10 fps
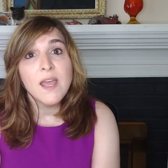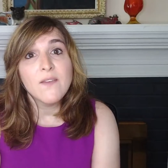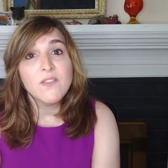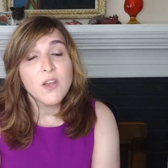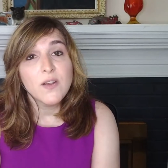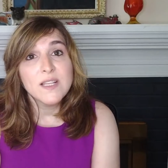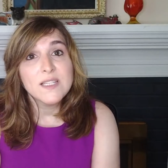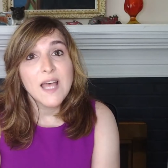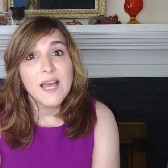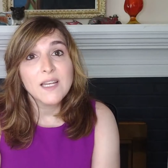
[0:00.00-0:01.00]
If there
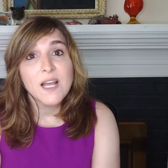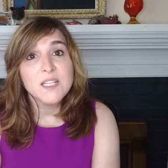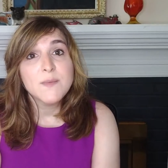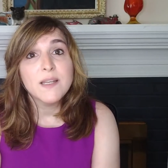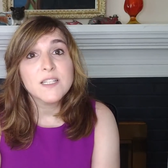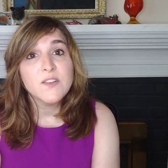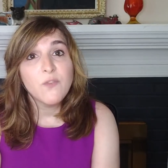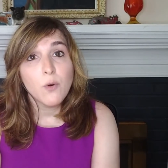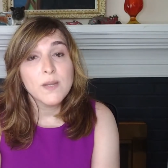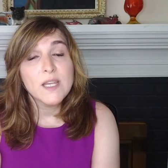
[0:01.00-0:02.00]
is that cosmetic
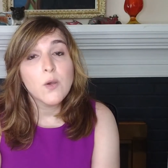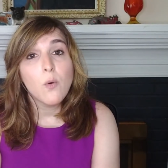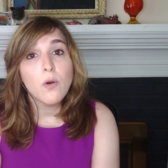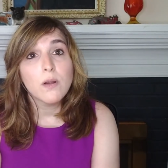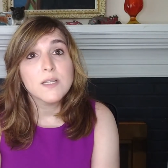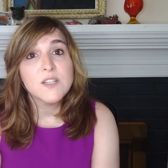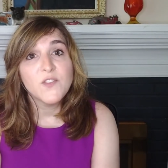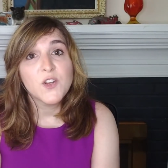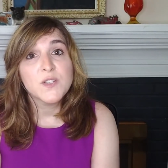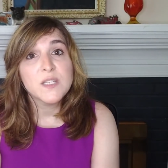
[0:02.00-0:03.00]
deformity or
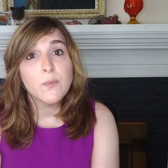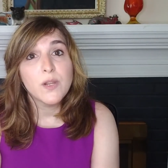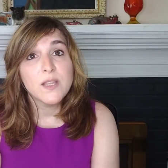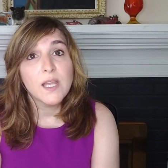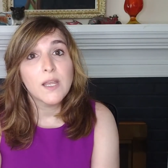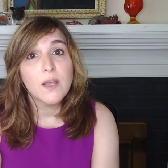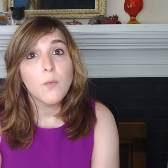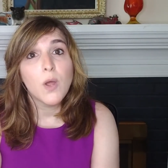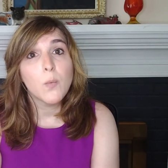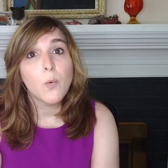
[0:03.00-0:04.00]
difficulty breathing
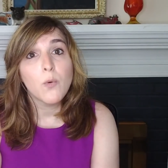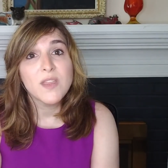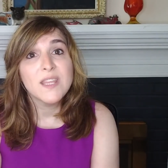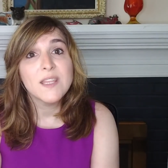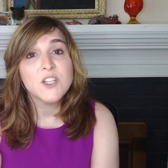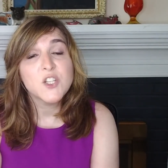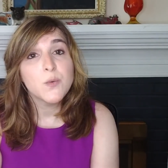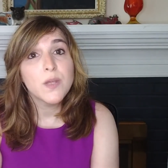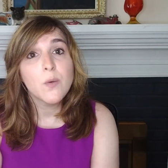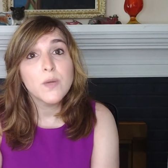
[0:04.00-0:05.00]
and we're within the
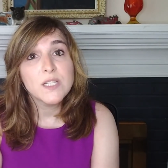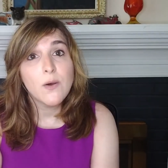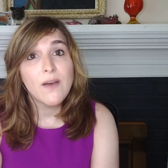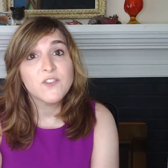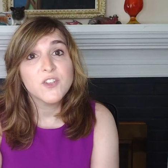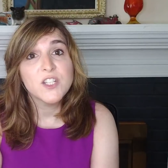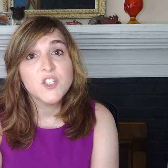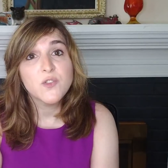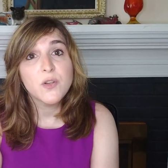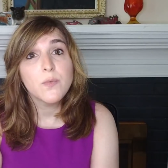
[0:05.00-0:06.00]
2-week window after
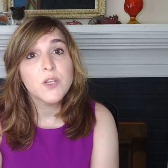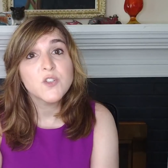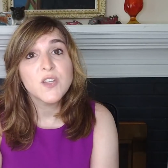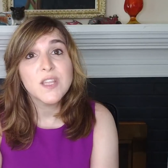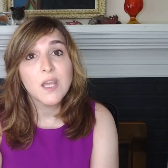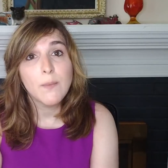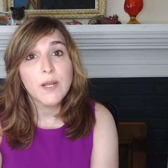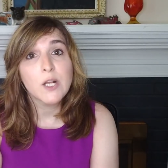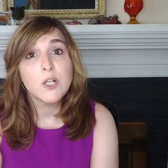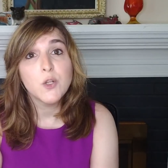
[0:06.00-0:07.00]
injury, we usually think
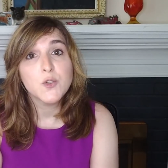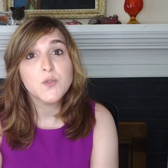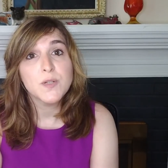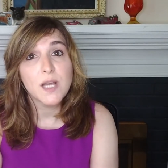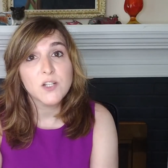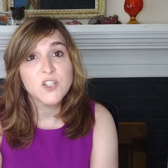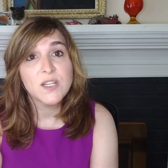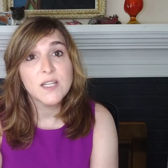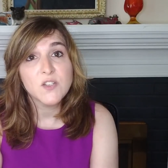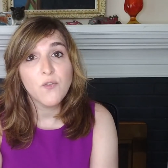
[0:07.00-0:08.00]
about a closed
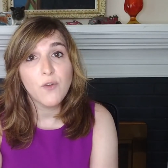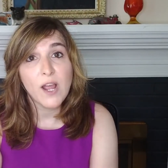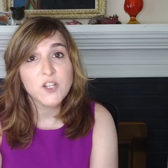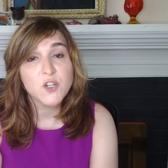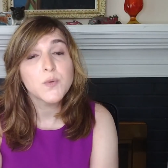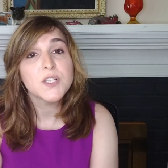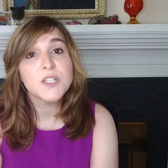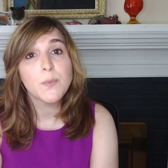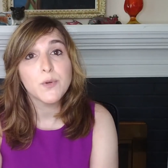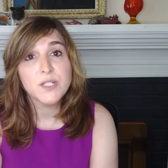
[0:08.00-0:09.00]
reduction nasal fracture, which
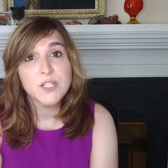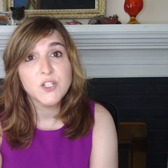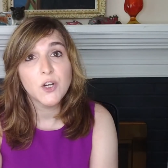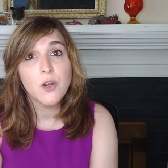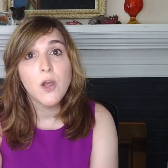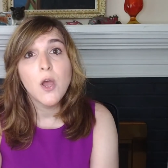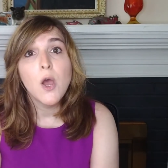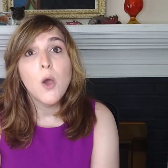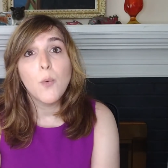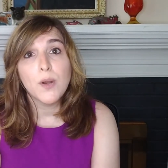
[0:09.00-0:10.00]
is a procedure
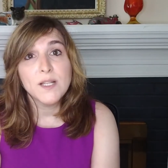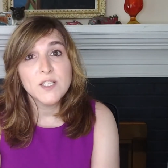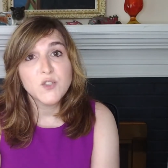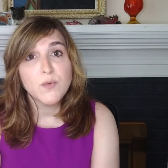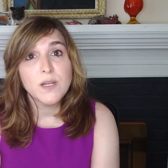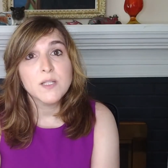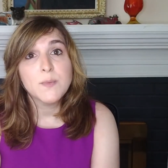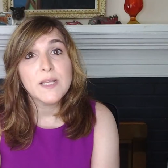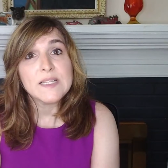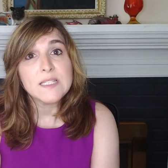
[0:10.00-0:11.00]
where an instrument is
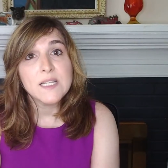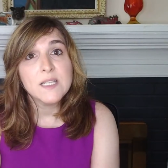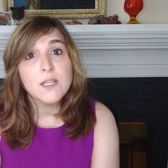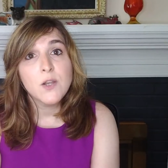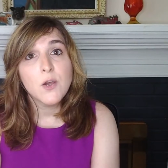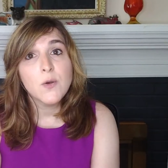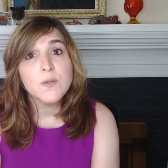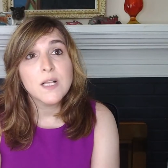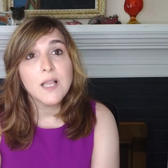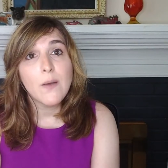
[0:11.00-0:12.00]
placed in the
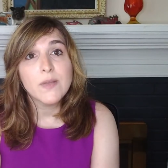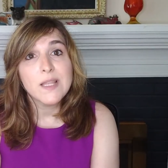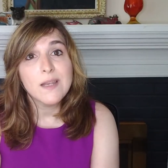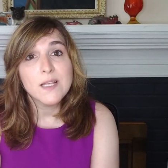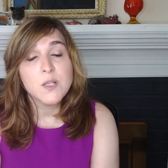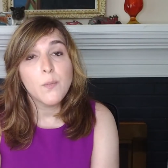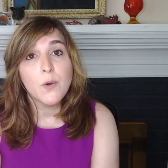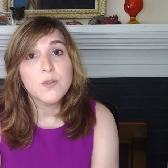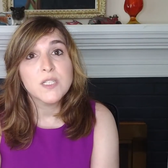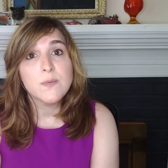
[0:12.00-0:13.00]
nose, allowing the nasal
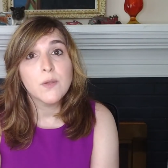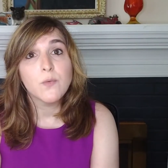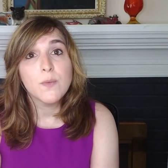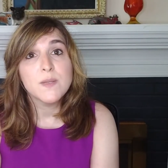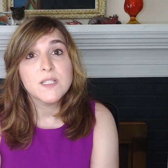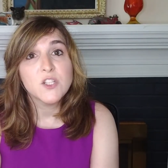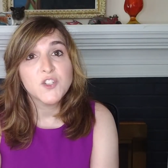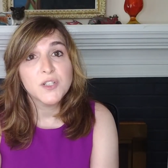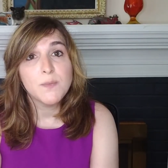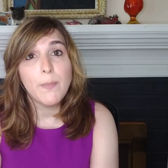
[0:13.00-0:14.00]
bones to be
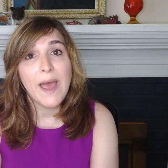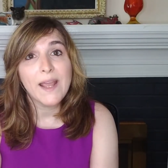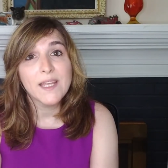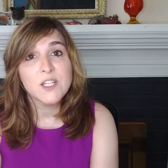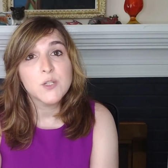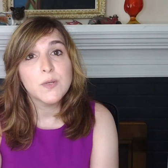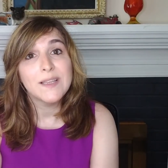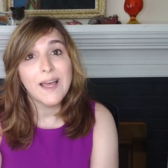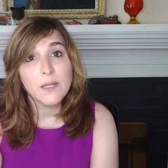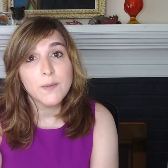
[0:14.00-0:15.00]
repositioned back into
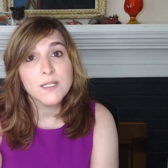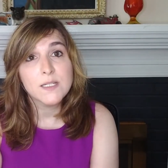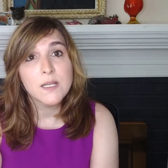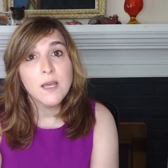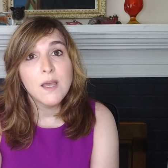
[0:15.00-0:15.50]
alignment.